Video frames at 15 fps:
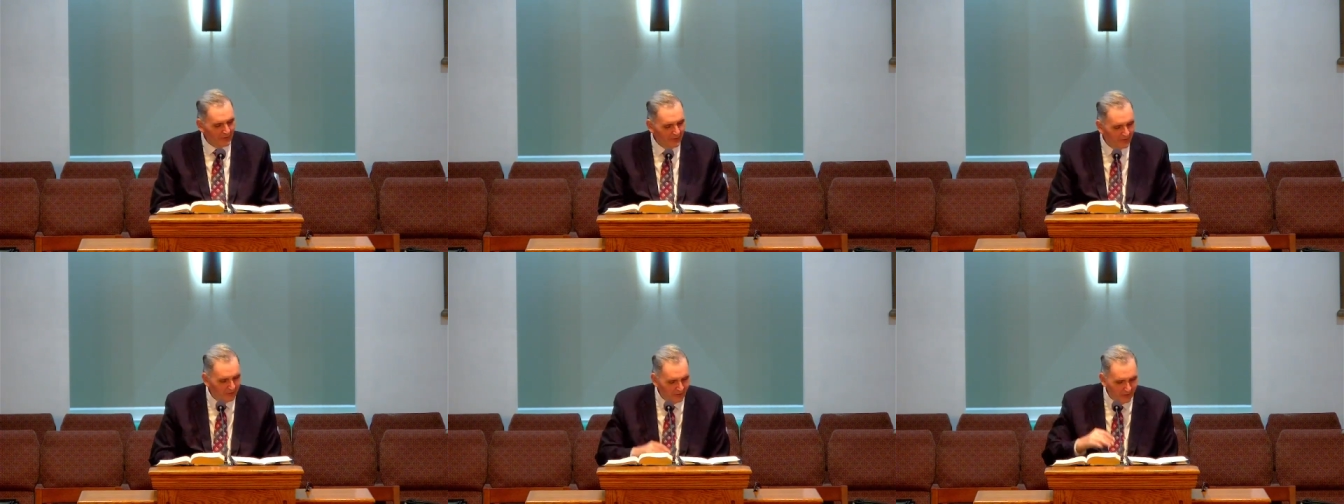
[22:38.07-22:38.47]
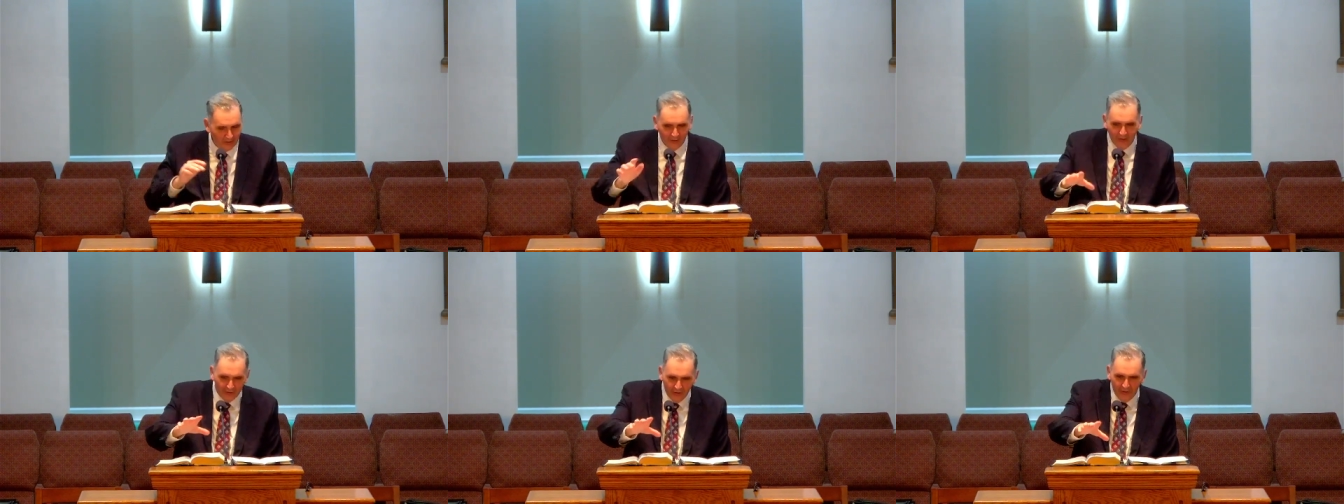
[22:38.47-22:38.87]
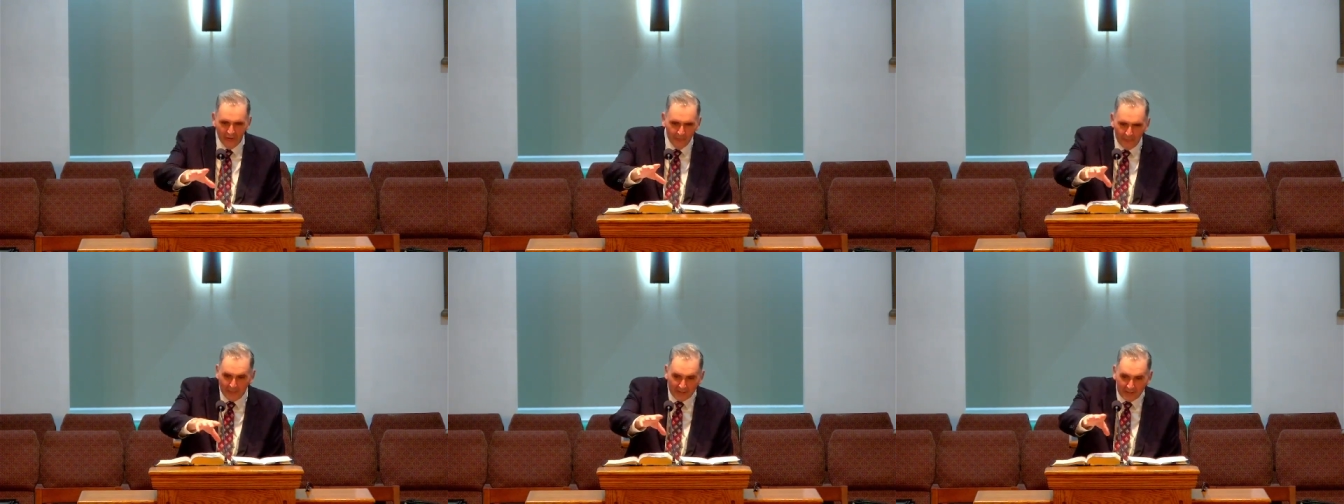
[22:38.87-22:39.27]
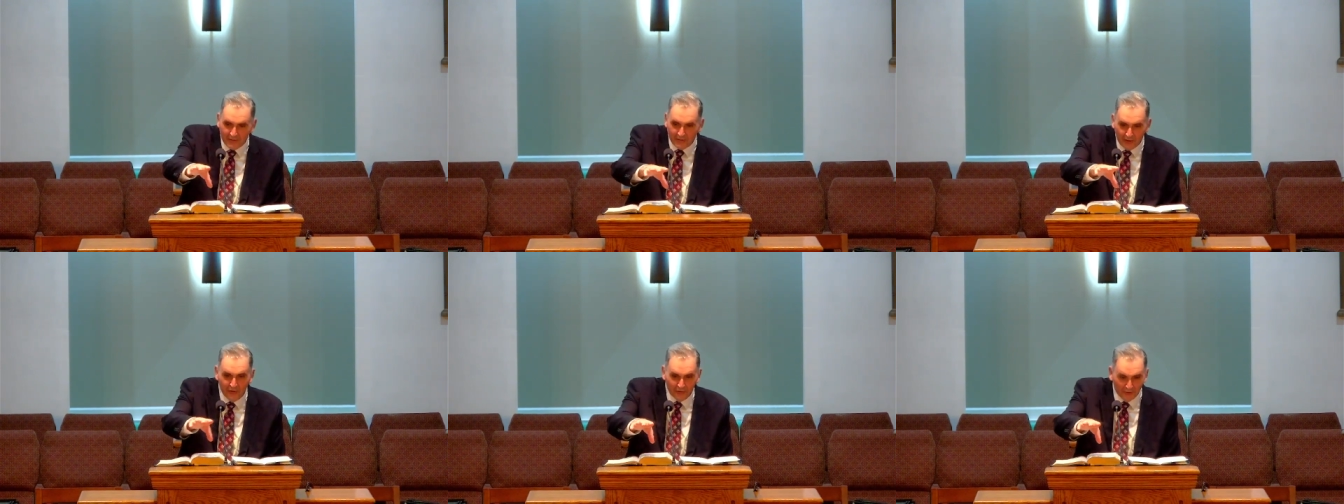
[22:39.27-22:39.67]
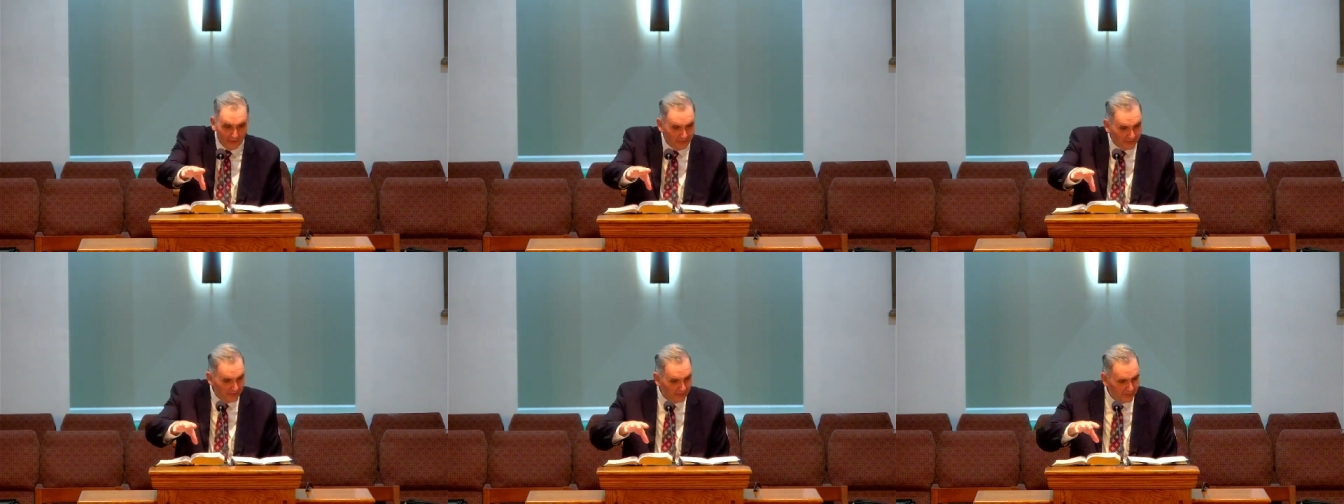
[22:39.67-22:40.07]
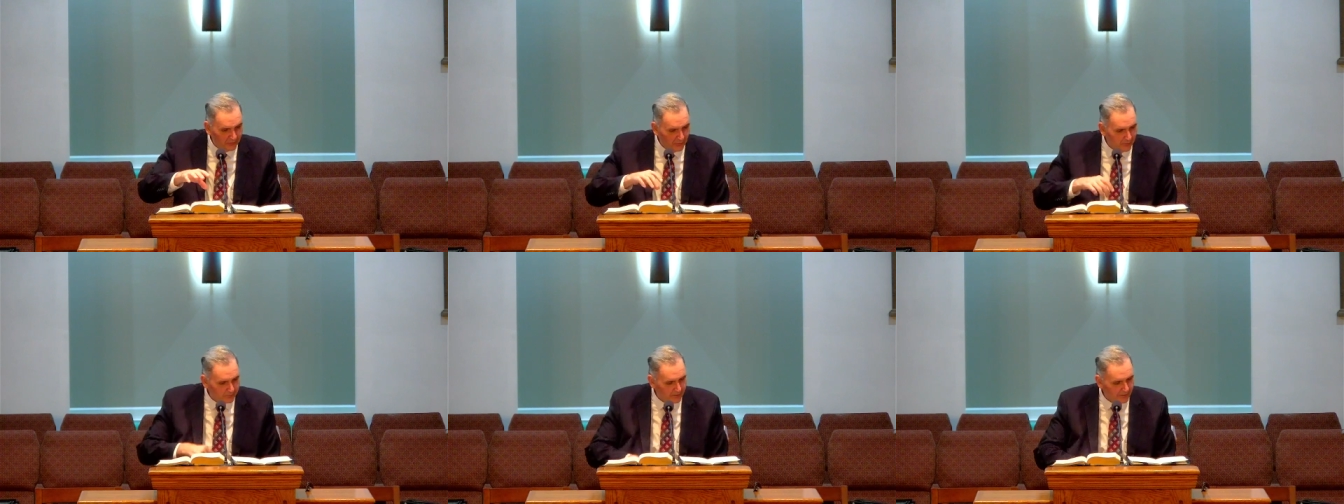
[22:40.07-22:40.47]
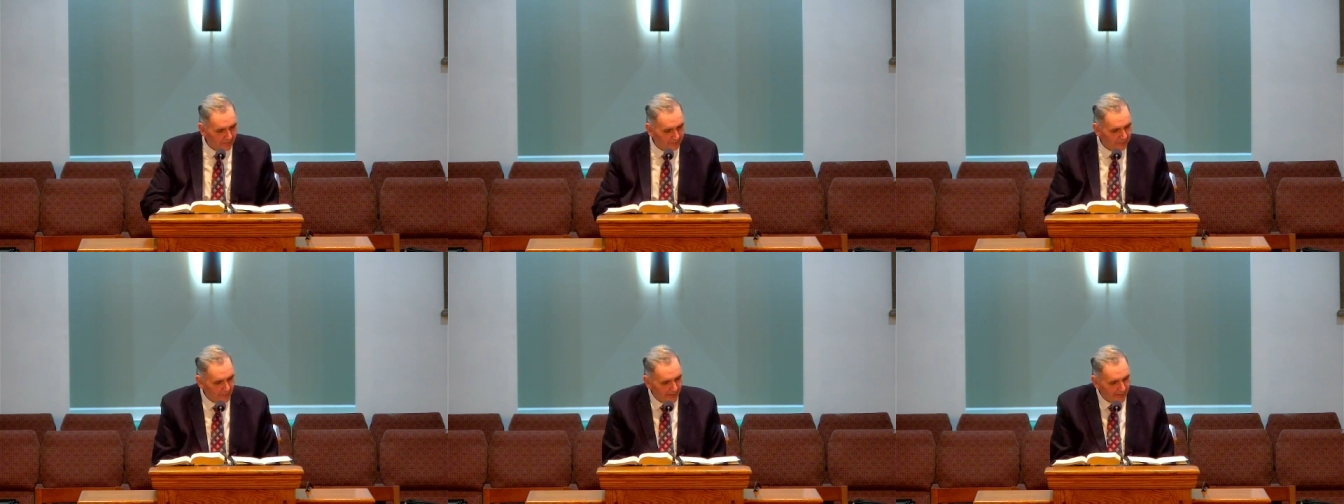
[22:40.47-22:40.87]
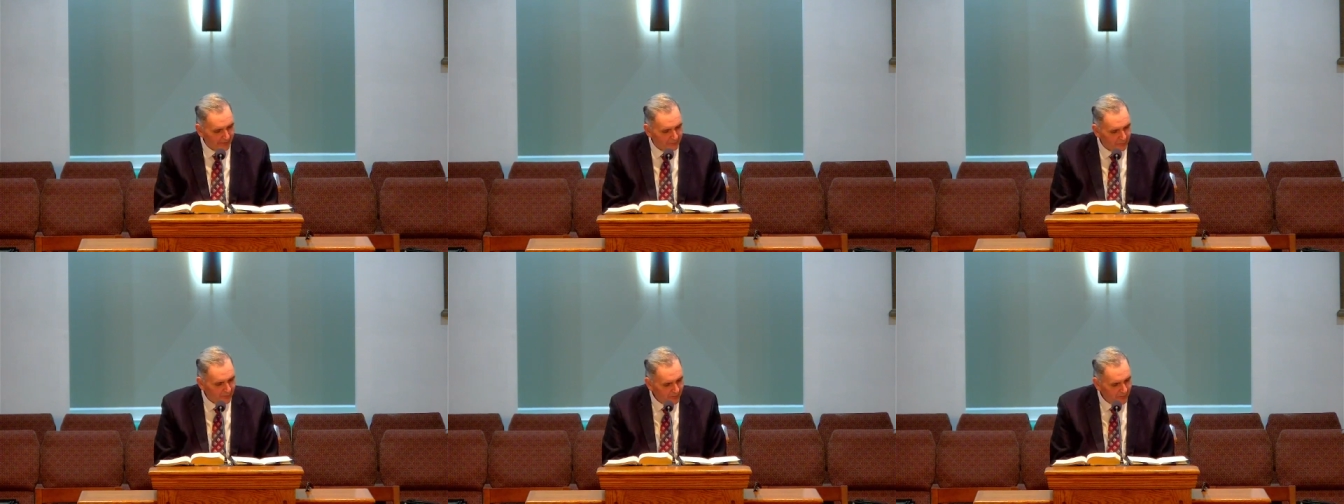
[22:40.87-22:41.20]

little little PG thirteen joke there from Pastor.